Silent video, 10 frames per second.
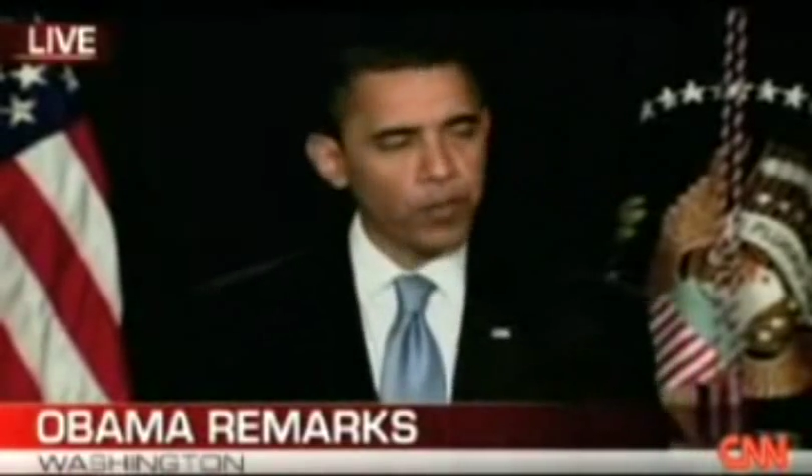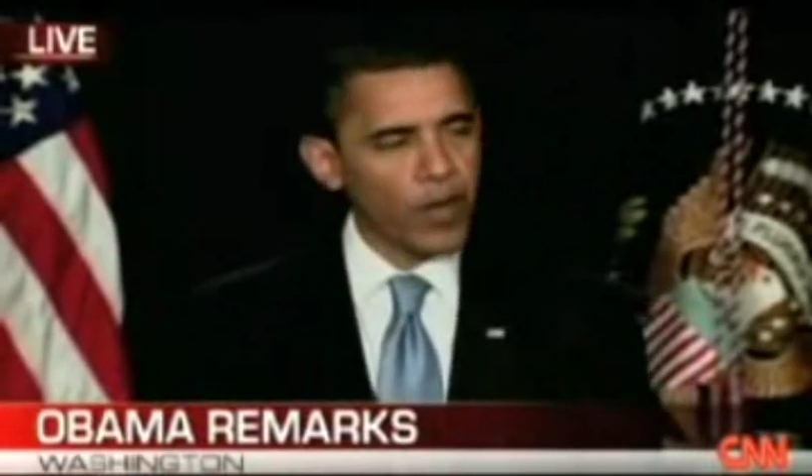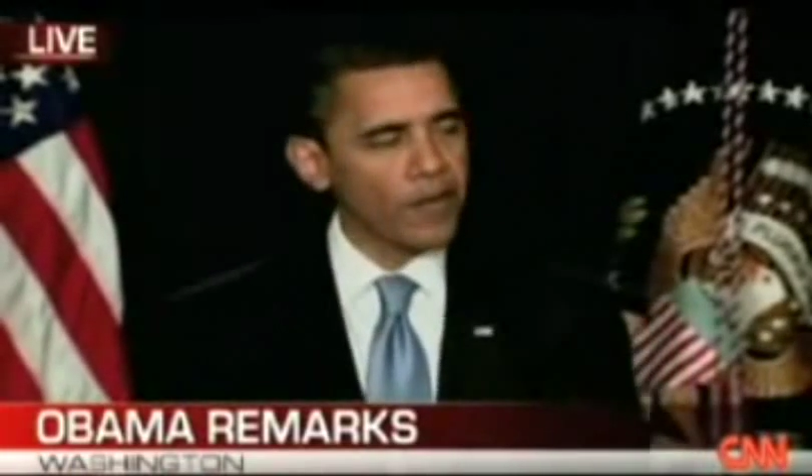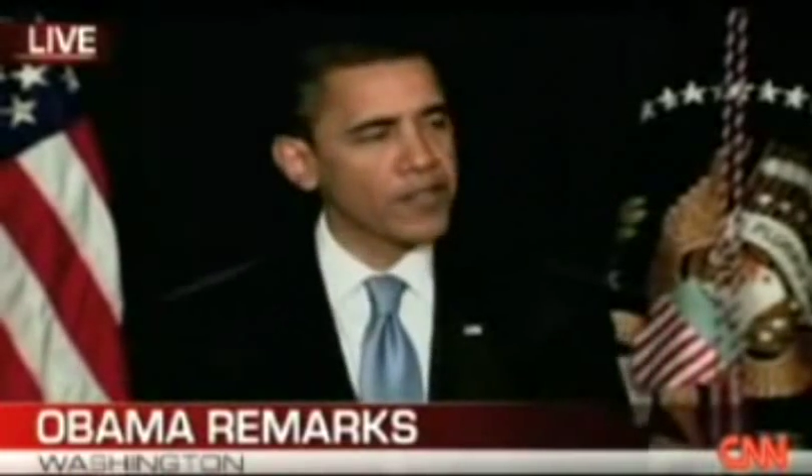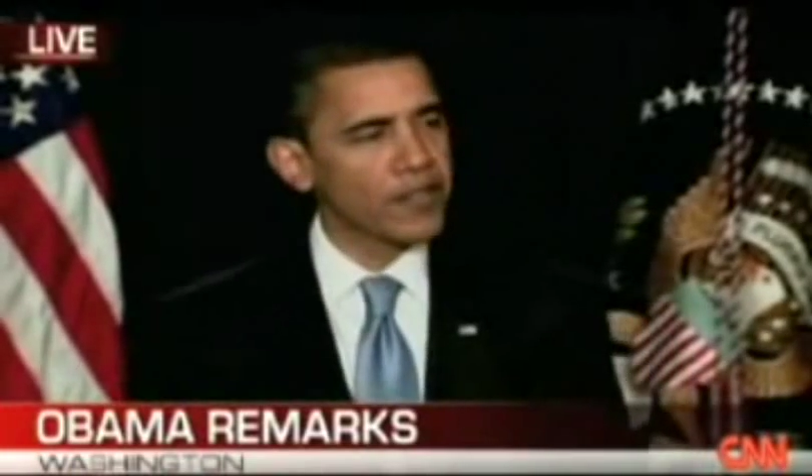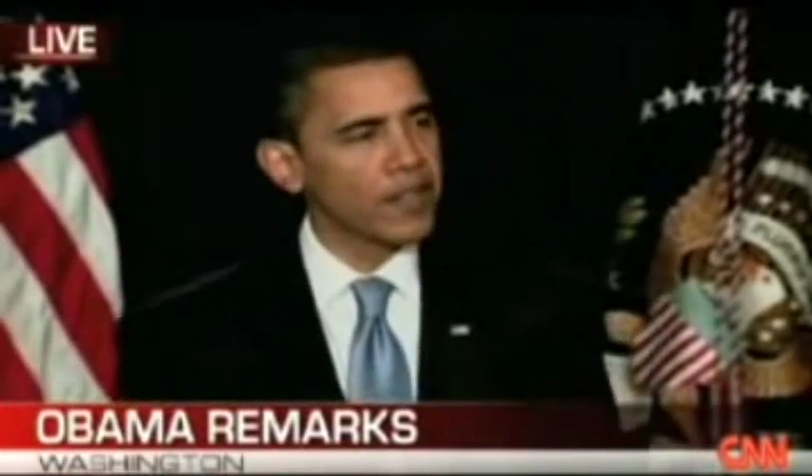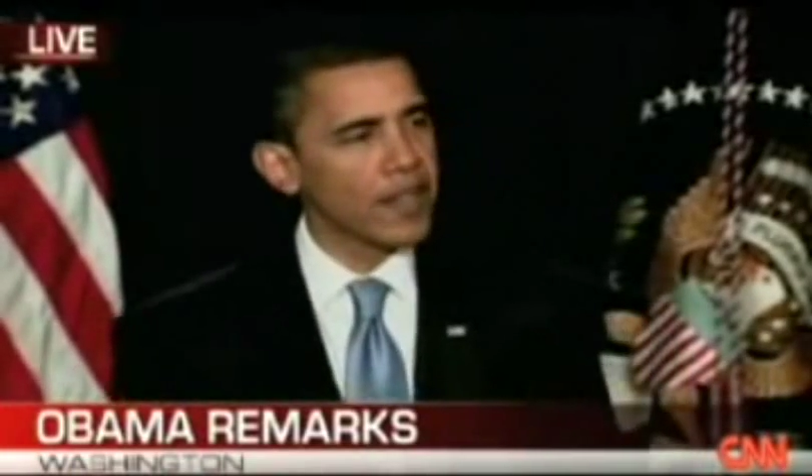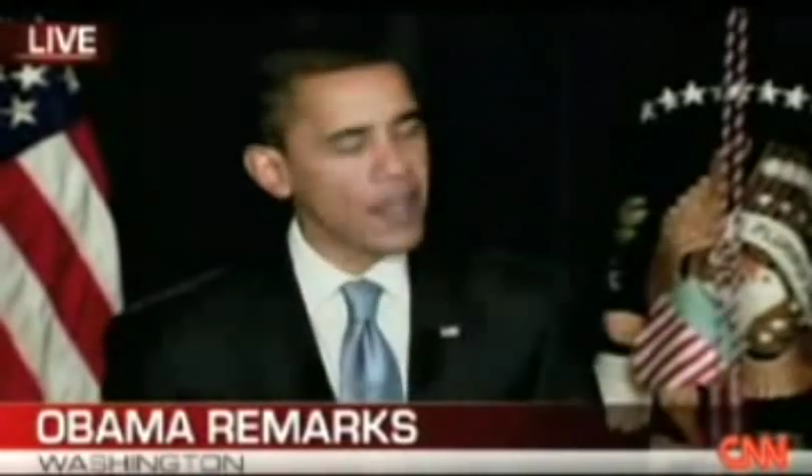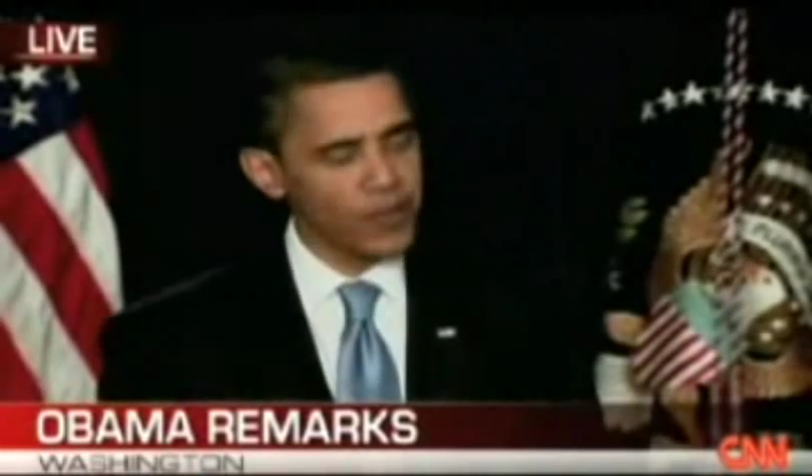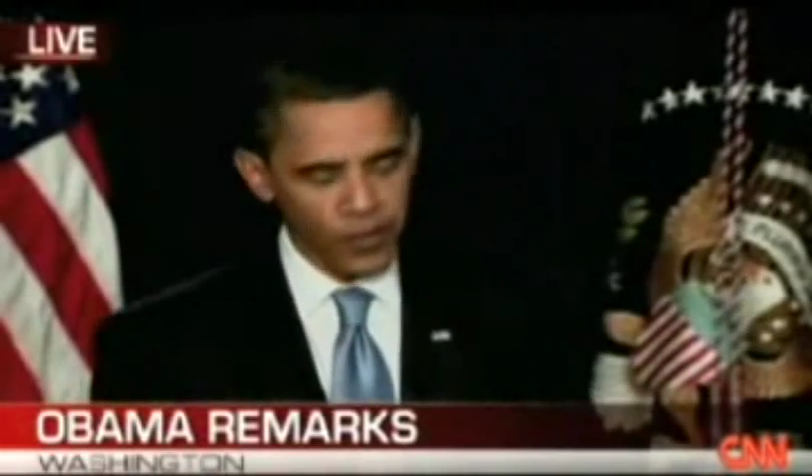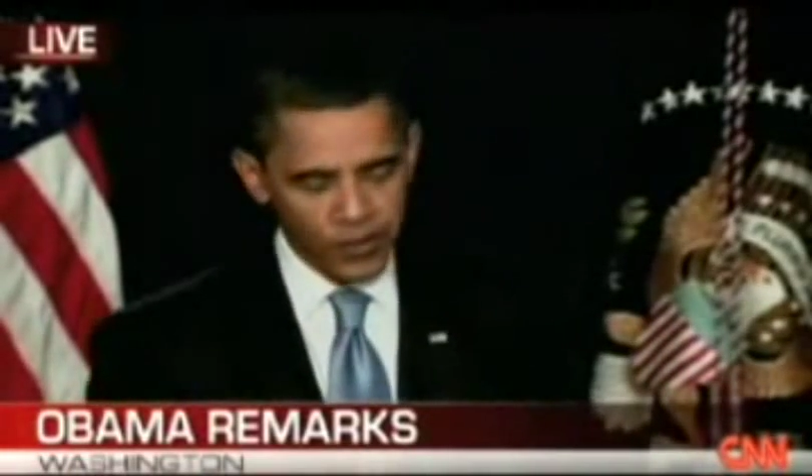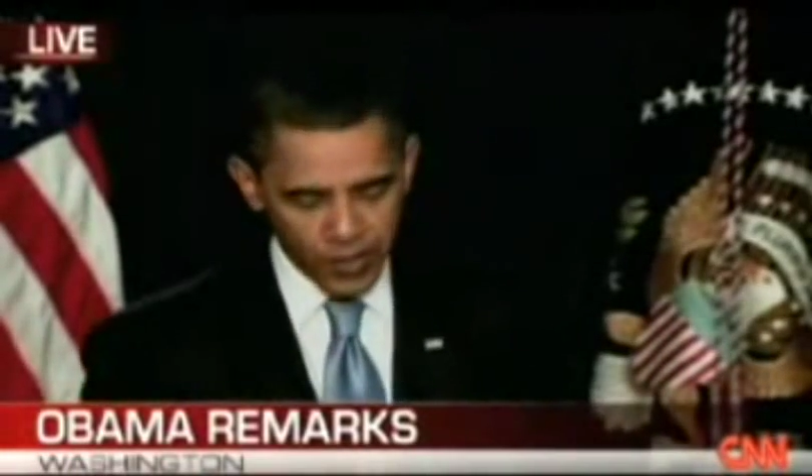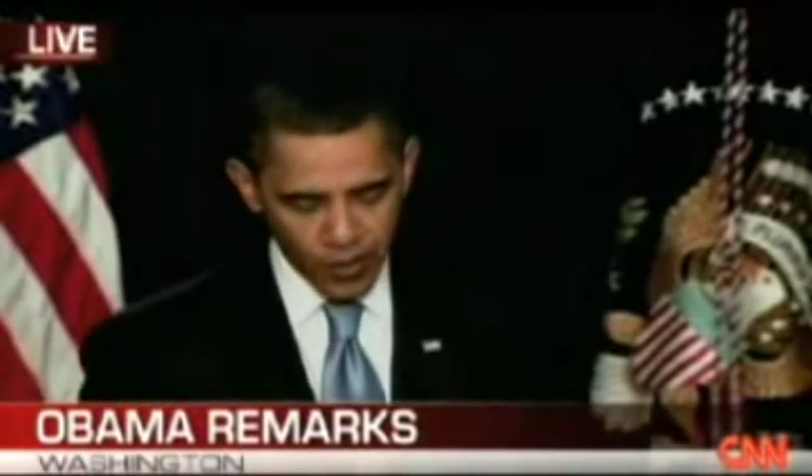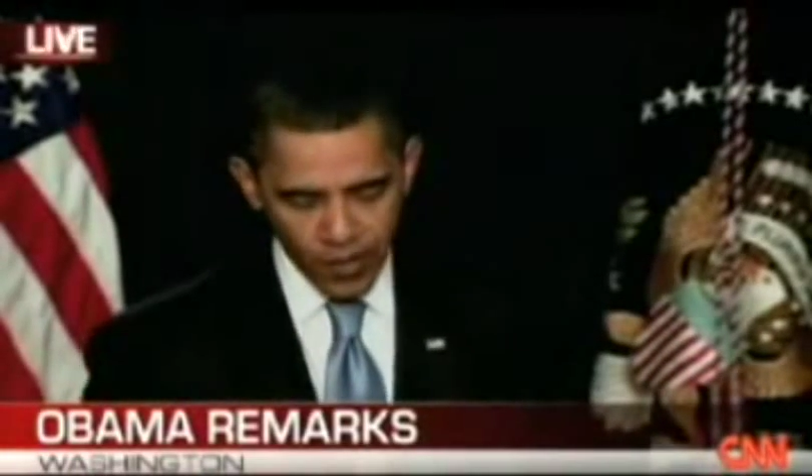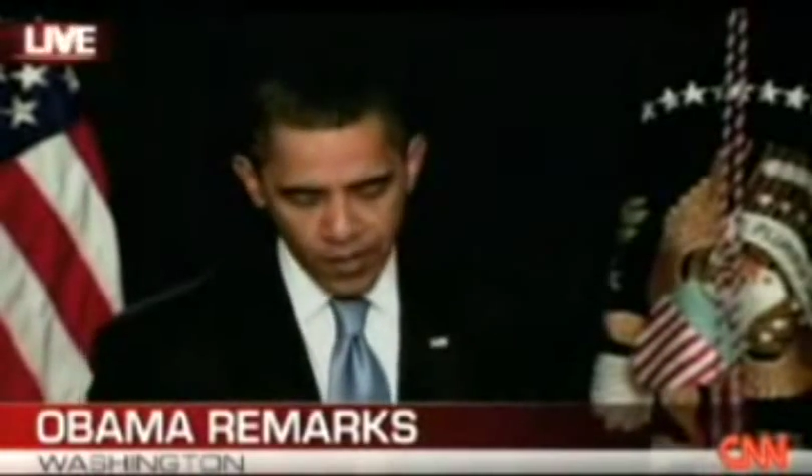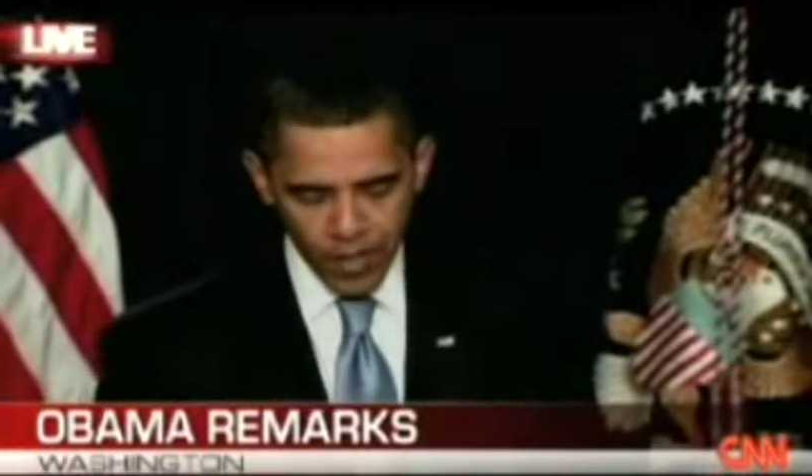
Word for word: privacy and national security